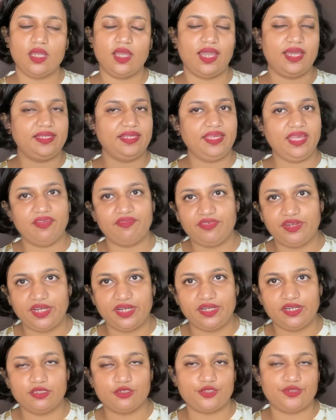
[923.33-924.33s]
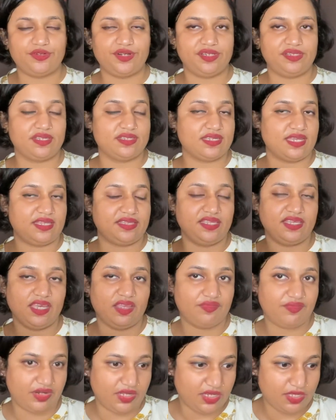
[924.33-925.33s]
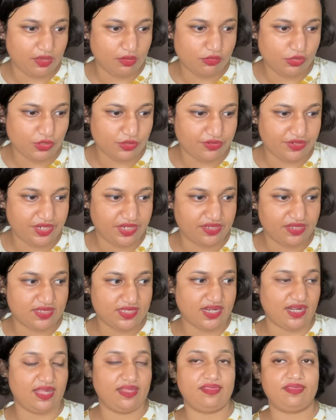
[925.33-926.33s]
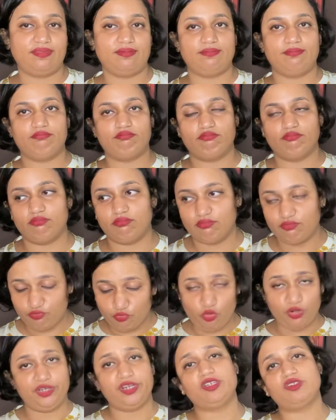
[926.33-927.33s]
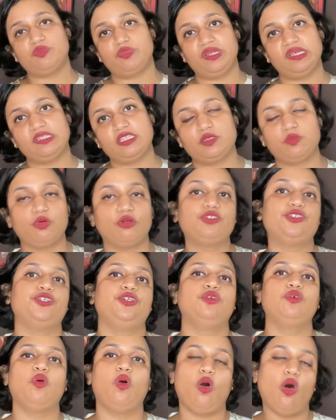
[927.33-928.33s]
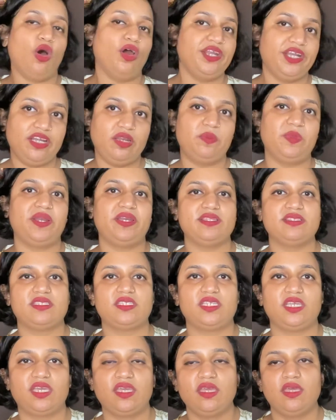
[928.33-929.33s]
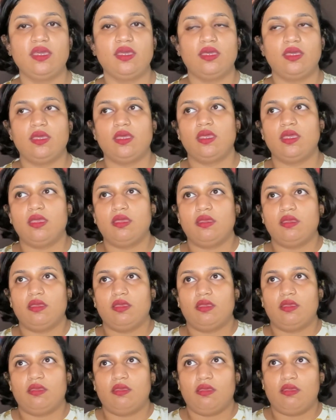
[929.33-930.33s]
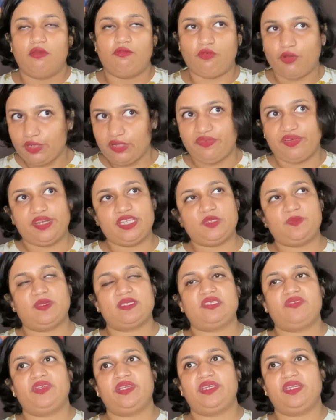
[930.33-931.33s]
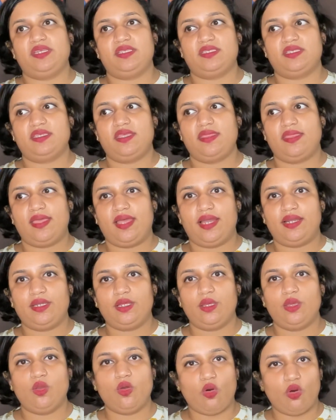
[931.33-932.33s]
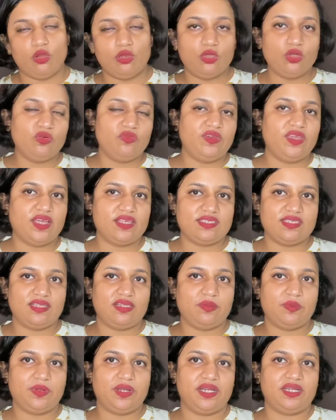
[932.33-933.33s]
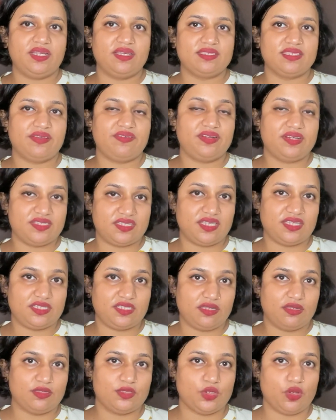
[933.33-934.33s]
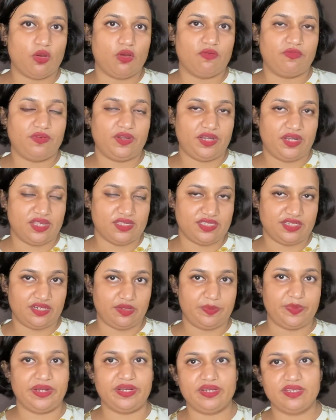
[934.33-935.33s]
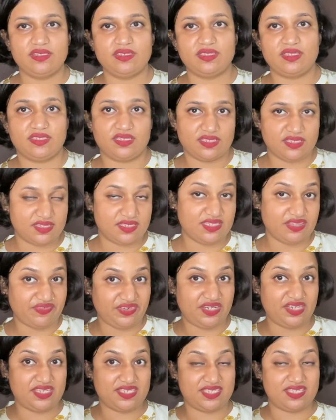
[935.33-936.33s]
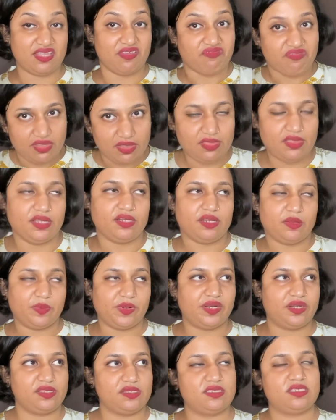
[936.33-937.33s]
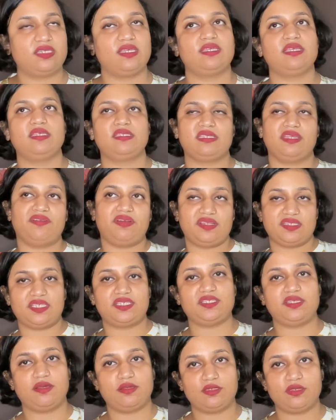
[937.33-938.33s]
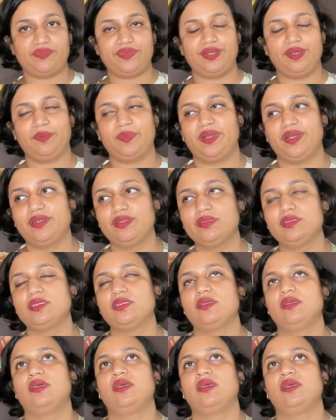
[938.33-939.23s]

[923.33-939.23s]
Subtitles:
think every Indian should read this. I think every Hindu should read this. And I wanted to bring this book to you on Independence Day for the very specific reason that although we are celebrating 76 years of India's independence, this is the 77th Independence Day, 76 years of independence,